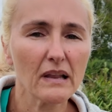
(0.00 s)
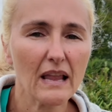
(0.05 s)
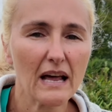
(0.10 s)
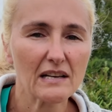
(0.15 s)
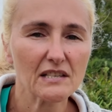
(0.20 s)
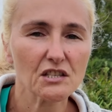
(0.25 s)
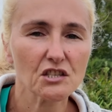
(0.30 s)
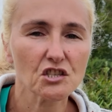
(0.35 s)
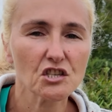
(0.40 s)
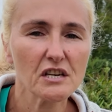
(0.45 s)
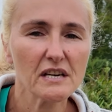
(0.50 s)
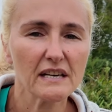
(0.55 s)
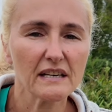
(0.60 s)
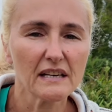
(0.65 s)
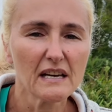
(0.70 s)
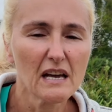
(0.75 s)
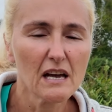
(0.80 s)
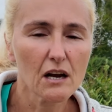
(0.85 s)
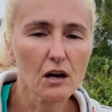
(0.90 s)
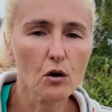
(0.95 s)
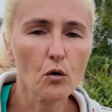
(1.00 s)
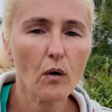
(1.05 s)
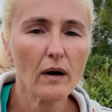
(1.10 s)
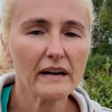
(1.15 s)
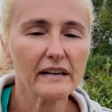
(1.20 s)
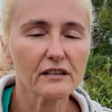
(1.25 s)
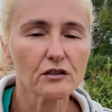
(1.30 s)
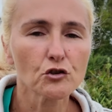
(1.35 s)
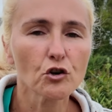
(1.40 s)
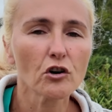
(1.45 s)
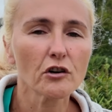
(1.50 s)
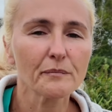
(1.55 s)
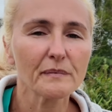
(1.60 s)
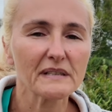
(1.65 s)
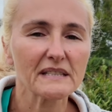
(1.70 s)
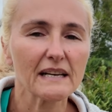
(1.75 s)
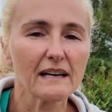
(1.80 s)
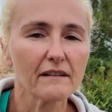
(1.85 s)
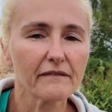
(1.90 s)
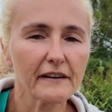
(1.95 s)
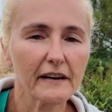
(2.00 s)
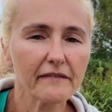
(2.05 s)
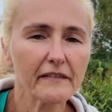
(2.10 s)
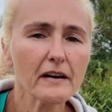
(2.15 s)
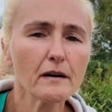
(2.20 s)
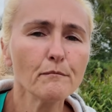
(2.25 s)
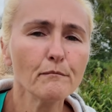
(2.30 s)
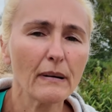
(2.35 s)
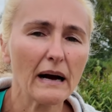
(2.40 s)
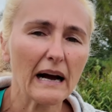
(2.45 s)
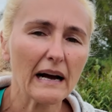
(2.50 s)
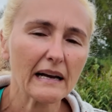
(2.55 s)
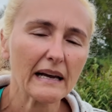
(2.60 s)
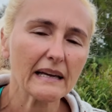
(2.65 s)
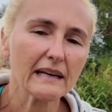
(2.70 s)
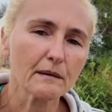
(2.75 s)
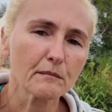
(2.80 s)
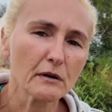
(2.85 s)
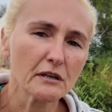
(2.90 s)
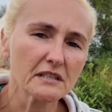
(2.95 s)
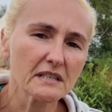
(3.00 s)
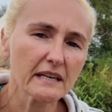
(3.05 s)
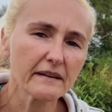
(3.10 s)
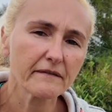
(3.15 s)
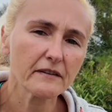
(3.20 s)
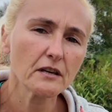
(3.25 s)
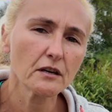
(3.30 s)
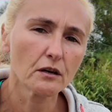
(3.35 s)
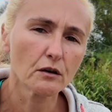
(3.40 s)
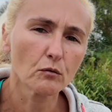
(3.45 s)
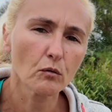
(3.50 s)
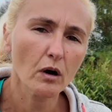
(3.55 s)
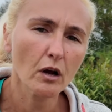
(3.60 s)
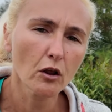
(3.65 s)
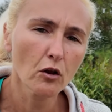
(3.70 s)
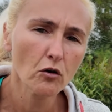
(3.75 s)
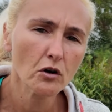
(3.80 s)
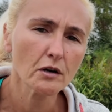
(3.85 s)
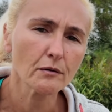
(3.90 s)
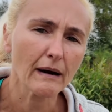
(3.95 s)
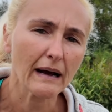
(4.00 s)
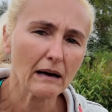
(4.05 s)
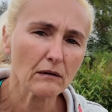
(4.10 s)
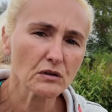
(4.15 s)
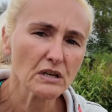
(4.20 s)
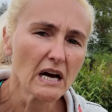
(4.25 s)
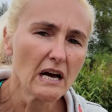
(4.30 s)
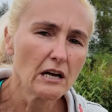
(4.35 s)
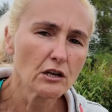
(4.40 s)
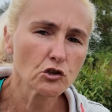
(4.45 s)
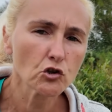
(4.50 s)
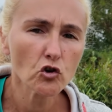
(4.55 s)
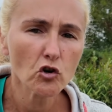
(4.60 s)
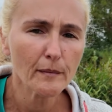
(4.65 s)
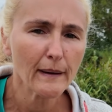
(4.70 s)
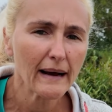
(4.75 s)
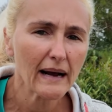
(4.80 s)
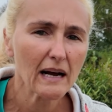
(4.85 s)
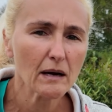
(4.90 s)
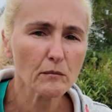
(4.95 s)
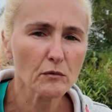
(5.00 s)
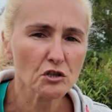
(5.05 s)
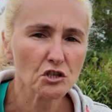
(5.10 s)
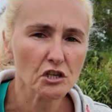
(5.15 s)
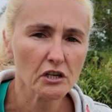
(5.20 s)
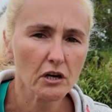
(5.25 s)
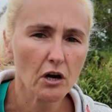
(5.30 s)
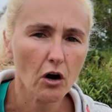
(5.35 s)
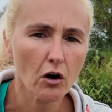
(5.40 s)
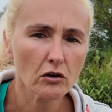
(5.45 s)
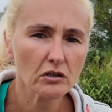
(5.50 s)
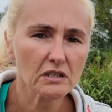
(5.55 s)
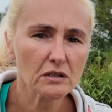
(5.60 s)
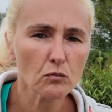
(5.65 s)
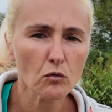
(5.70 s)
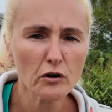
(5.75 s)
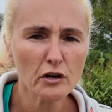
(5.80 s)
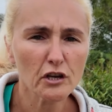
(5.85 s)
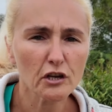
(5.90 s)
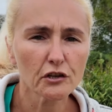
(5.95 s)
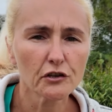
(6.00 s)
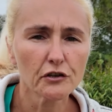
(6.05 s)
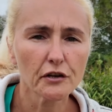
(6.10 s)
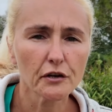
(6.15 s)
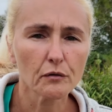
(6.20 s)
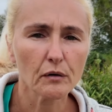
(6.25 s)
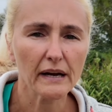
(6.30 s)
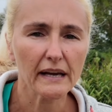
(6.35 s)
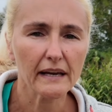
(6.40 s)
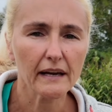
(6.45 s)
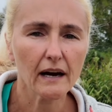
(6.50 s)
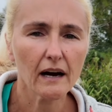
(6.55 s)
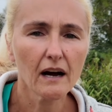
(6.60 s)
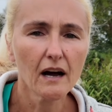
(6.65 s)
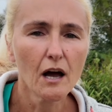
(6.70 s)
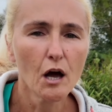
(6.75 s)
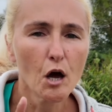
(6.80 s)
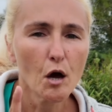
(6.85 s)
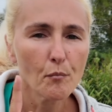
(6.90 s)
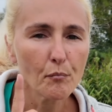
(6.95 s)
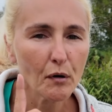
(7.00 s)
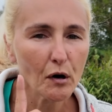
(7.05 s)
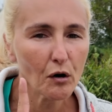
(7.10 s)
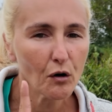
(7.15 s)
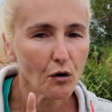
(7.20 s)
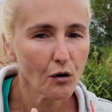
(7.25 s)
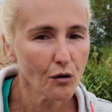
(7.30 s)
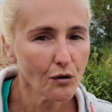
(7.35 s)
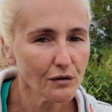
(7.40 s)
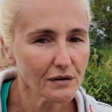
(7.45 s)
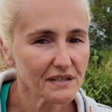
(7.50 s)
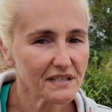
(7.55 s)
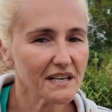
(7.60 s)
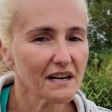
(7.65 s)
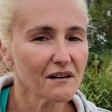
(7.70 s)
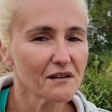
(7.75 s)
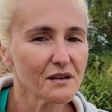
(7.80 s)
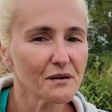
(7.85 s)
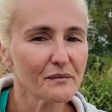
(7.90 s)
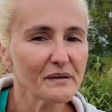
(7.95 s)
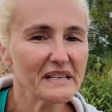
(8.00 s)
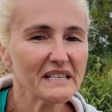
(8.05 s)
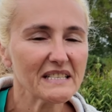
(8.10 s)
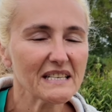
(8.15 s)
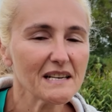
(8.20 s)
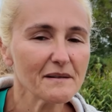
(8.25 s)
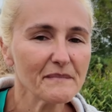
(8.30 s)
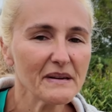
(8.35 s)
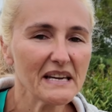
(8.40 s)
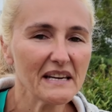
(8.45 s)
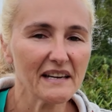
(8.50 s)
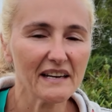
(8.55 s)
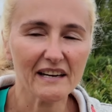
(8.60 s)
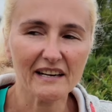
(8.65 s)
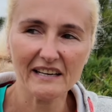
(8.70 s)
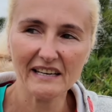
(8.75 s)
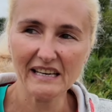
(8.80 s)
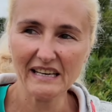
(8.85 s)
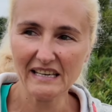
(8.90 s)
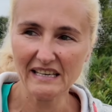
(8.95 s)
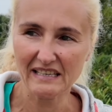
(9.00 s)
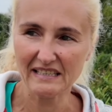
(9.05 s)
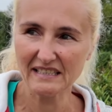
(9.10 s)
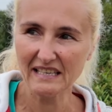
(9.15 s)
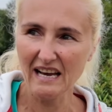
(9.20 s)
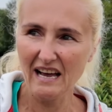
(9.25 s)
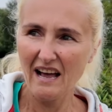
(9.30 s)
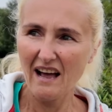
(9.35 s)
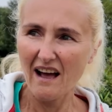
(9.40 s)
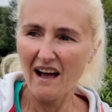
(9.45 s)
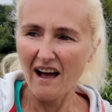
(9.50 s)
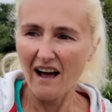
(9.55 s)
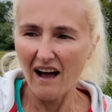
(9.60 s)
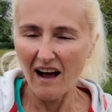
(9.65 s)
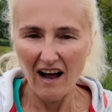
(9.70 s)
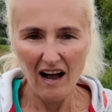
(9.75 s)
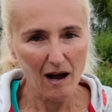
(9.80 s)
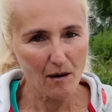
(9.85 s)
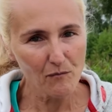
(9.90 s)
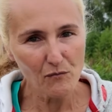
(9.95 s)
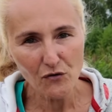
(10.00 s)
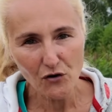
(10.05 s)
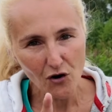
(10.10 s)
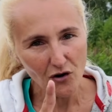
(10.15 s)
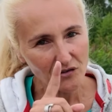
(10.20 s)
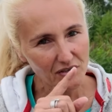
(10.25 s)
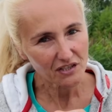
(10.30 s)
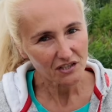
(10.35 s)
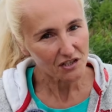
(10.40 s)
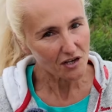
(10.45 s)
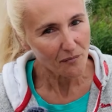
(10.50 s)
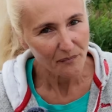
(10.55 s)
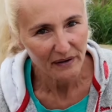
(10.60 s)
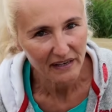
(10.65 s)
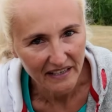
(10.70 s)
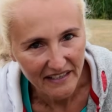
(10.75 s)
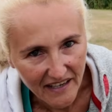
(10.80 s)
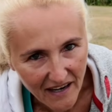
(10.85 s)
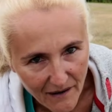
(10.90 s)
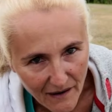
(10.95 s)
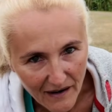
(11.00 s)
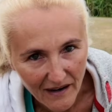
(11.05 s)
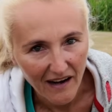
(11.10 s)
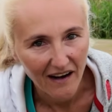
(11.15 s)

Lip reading: last year and quite enjoyed myself, and I've come back and I'm going to give you a look around, talk about how much it costs, what you can do here, but also the reason I'm here is I'm not stopping in our